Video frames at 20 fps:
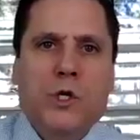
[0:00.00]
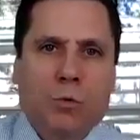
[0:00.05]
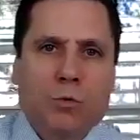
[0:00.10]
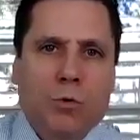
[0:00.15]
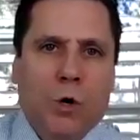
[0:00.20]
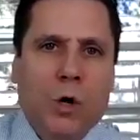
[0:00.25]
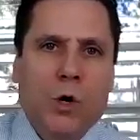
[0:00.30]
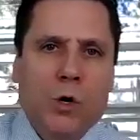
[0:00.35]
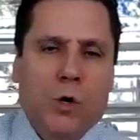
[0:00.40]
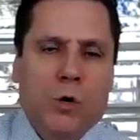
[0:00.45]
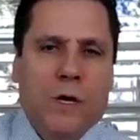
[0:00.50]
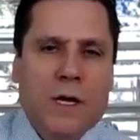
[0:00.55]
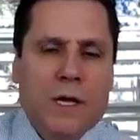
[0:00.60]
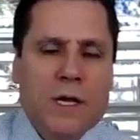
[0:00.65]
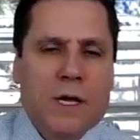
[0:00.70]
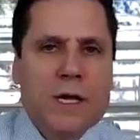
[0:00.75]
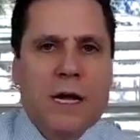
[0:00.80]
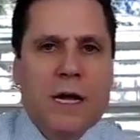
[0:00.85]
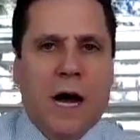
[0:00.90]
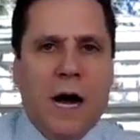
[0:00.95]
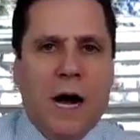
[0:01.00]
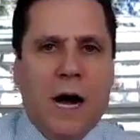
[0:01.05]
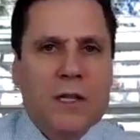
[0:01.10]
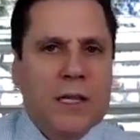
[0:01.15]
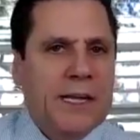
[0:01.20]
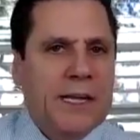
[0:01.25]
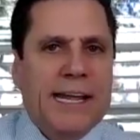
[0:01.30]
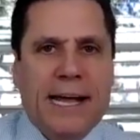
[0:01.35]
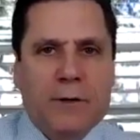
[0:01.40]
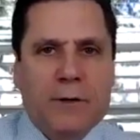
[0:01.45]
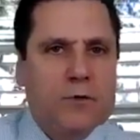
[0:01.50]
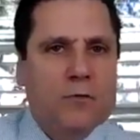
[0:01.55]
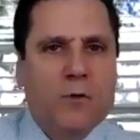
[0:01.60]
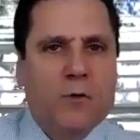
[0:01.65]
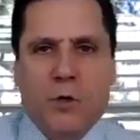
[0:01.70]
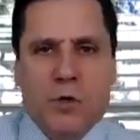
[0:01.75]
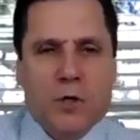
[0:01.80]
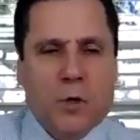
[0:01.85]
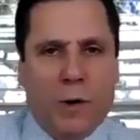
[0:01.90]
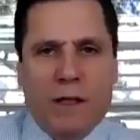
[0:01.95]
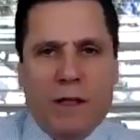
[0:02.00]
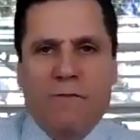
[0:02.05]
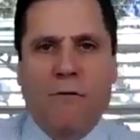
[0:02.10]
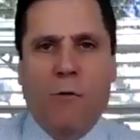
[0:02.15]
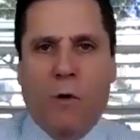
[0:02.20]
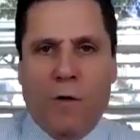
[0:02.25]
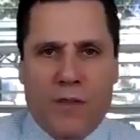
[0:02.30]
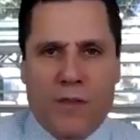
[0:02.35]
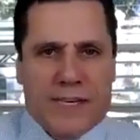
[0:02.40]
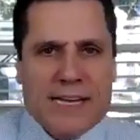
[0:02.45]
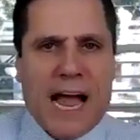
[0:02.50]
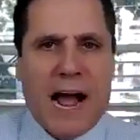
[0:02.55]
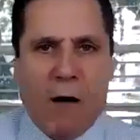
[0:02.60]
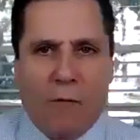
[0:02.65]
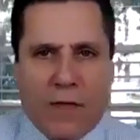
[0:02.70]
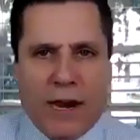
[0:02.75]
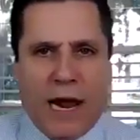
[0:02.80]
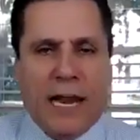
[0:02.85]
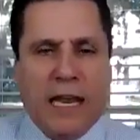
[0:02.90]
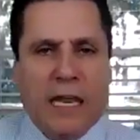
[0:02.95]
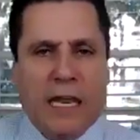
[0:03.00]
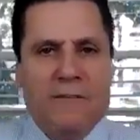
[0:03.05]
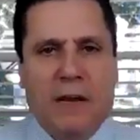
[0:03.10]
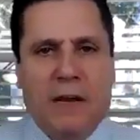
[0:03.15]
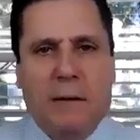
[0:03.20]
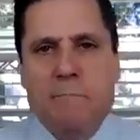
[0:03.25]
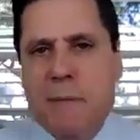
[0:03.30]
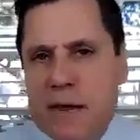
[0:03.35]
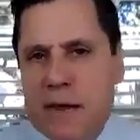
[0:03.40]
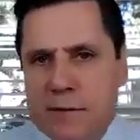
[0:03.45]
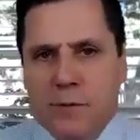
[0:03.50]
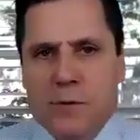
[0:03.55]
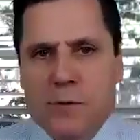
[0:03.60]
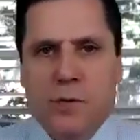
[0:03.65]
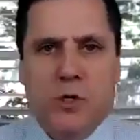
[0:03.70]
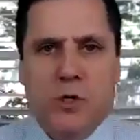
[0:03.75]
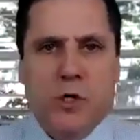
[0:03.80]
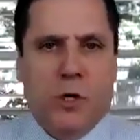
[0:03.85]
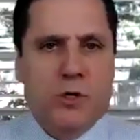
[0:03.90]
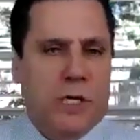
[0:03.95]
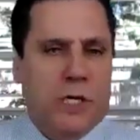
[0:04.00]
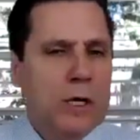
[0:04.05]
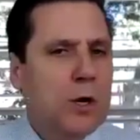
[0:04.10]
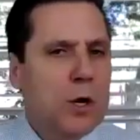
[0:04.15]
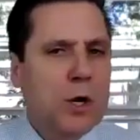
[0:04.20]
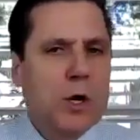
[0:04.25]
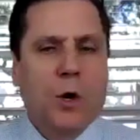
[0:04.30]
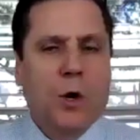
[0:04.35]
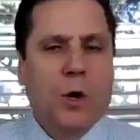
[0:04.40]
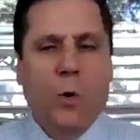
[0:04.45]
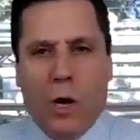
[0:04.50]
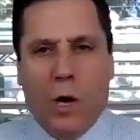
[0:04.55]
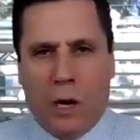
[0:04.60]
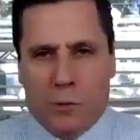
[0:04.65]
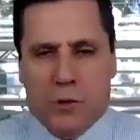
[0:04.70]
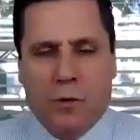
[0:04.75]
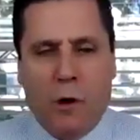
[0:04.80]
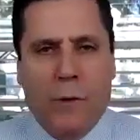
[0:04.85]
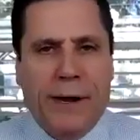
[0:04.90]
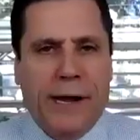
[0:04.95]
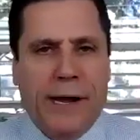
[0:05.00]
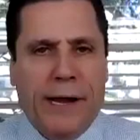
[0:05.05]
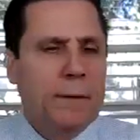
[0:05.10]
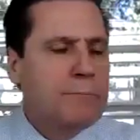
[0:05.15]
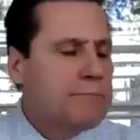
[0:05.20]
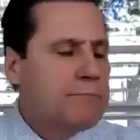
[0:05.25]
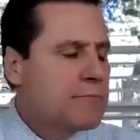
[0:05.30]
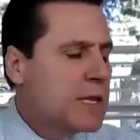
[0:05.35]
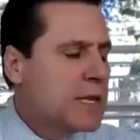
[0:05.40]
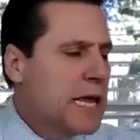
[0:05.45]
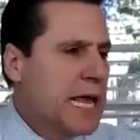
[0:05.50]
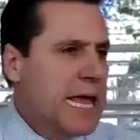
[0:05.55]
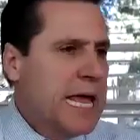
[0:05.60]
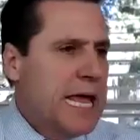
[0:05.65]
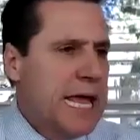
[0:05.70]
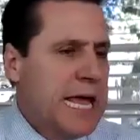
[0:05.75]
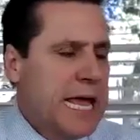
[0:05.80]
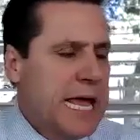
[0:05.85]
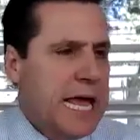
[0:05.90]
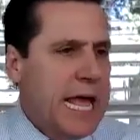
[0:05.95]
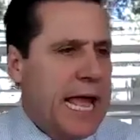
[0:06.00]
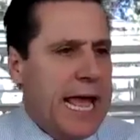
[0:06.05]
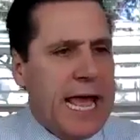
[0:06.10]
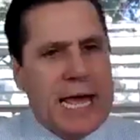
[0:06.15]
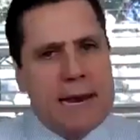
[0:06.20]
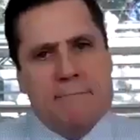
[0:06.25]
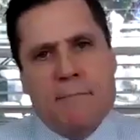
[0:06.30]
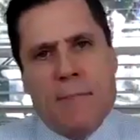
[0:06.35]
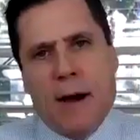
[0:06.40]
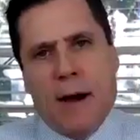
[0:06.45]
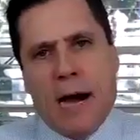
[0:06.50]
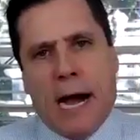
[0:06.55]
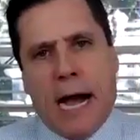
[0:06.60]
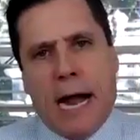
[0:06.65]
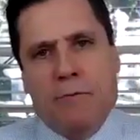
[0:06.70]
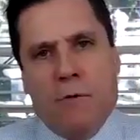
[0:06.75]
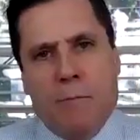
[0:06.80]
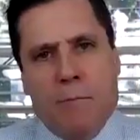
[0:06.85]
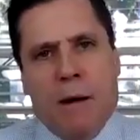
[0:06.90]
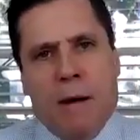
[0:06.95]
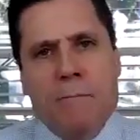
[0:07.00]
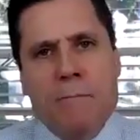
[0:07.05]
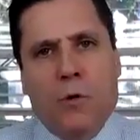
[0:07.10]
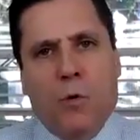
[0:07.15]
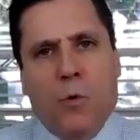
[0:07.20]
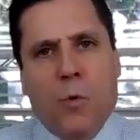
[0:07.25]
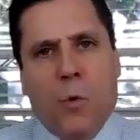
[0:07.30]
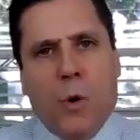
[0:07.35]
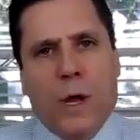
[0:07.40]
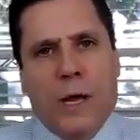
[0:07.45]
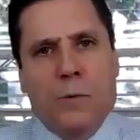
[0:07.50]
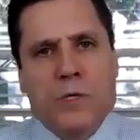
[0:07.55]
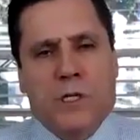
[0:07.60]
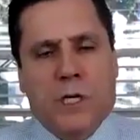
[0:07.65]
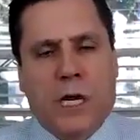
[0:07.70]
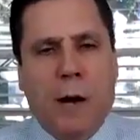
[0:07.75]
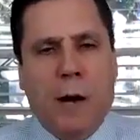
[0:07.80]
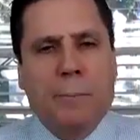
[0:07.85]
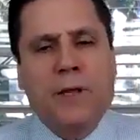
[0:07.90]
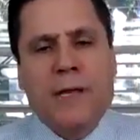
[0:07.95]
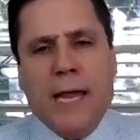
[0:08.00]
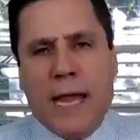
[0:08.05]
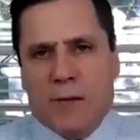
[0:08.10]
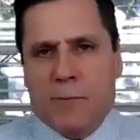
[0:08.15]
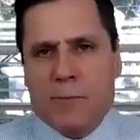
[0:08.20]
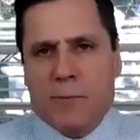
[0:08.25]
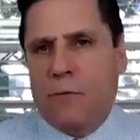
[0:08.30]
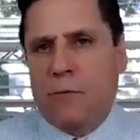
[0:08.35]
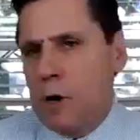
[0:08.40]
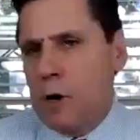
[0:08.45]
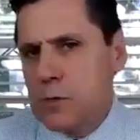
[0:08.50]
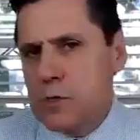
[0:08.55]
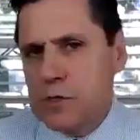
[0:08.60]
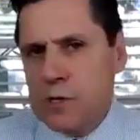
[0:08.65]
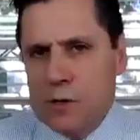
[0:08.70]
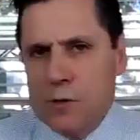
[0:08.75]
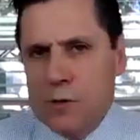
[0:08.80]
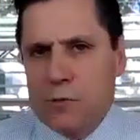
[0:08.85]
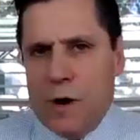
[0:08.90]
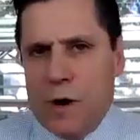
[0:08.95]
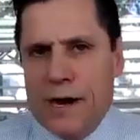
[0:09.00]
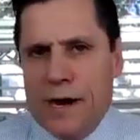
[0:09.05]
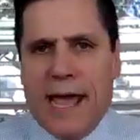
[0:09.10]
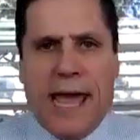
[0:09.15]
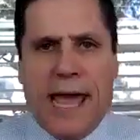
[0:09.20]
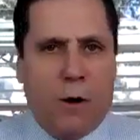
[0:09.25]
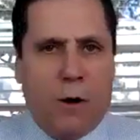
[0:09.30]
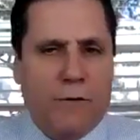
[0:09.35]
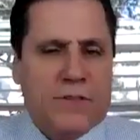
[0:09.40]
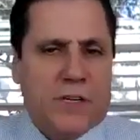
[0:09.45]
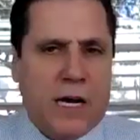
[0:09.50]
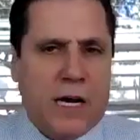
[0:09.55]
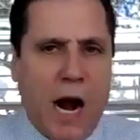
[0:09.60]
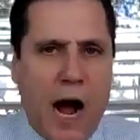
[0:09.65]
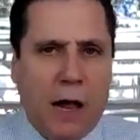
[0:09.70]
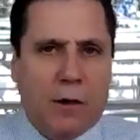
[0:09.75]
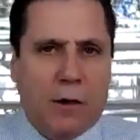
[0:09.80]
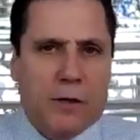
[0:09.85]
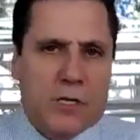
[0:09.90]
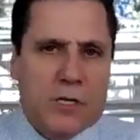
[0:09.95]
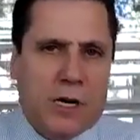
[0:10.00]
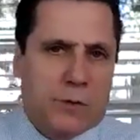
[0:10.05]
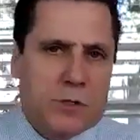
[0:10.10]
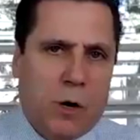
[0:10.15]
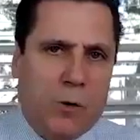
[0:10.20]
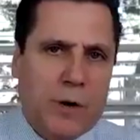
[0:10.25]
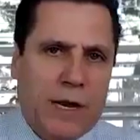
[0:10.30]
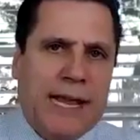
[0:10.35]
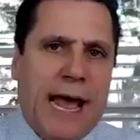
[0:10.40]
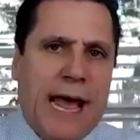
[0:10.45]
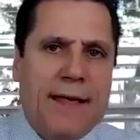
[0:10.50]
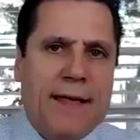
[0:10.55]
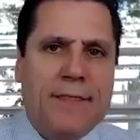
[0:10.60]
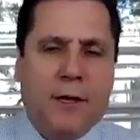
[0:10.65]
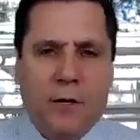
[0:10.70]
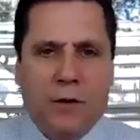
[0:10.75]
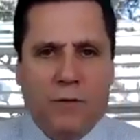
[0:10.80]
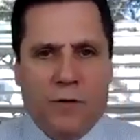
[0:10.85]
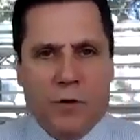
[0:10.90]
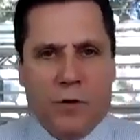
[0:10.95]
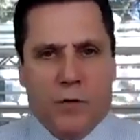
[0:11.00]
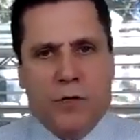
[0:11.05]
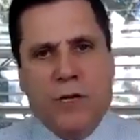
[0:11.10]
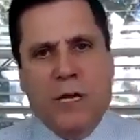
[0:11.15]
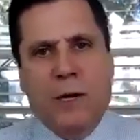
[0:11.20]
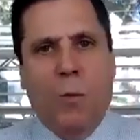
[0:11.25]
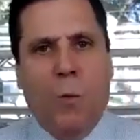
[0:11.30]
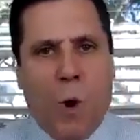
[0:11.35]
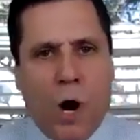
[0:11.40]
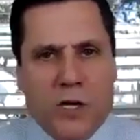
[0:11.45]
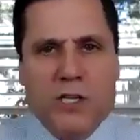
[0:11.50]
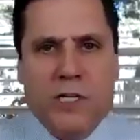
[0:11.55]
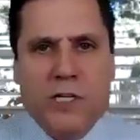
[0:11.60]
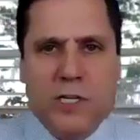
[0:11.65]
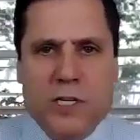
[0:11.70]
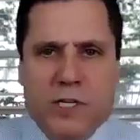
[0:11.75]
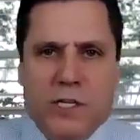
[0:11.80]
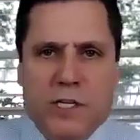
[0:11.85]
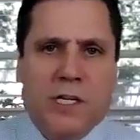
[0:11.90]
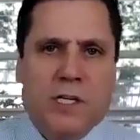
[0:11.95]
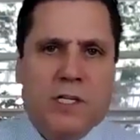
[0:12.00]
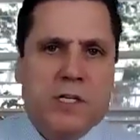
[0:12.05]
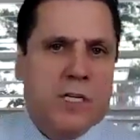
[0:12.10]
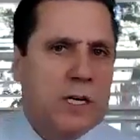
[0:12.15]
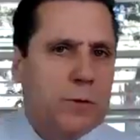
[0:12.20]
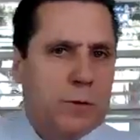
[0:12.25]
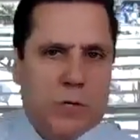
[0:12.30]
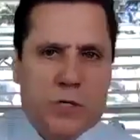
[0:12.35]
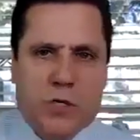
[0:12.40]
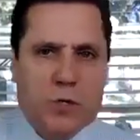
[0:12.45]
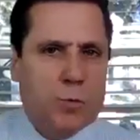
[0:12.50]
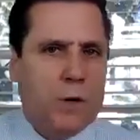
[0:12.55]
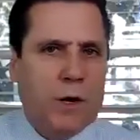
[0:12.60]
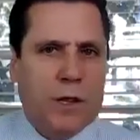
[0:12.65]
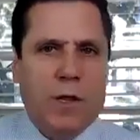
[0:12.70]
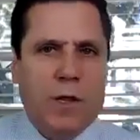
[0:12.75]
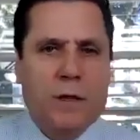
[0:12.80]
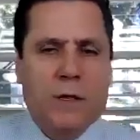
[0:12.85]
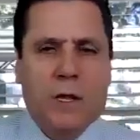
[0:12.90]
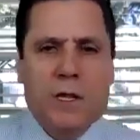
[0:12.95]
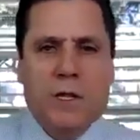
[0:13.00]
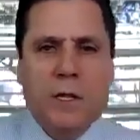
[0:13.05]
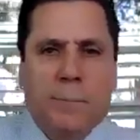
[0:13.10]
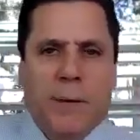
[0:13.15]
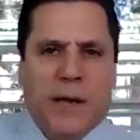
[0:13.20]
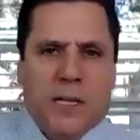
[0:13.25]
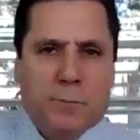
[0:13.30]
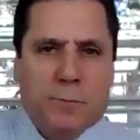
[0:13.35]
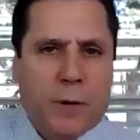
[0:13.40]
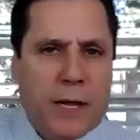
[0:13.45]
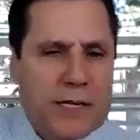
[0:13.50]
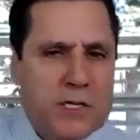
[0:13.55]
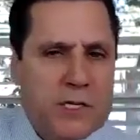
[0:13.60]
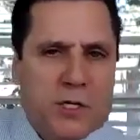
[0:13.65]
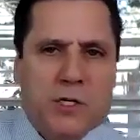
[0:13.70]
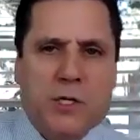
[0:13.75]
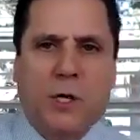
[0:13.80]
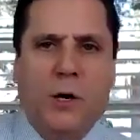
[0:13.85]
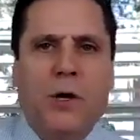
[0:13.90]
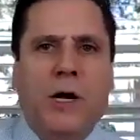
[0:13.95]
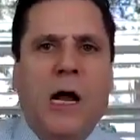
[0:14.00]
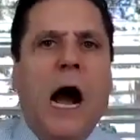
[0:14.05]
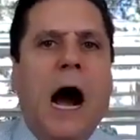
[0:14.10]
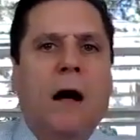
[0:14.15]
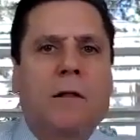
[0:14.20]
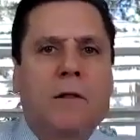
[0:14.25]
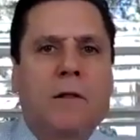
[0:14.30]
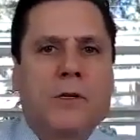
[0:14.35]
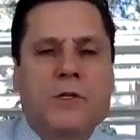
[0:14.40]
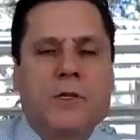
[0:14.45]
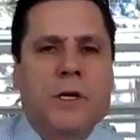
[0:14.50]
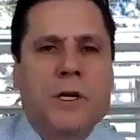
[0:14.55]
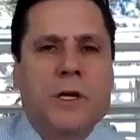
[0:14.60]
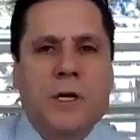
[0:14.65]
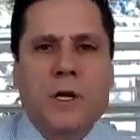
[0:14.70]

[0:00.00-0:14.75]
a road leading out to Route 24 in the town that I live in Mendon, New Jersey, while I was growing up. And I remember it was a couple of days before I was ready to head off to college, and I was going to Catholic University in Washington, D.C., which is one of the best places to go to college